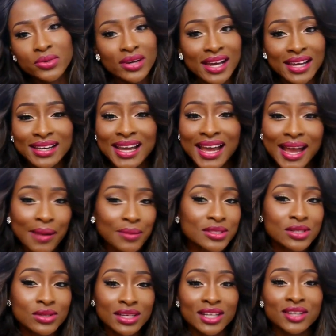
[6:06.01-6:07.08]
But I
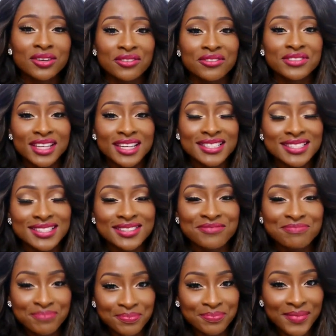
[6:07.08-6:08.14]
absolutely love
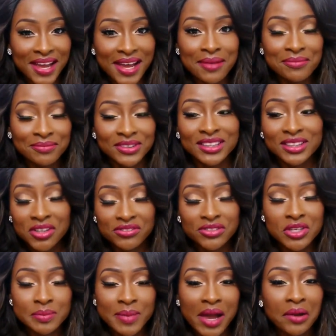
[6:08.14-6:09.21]
this um, love
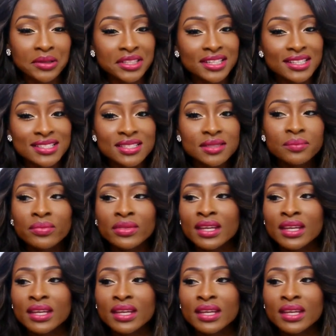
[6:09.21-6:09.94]
those powders.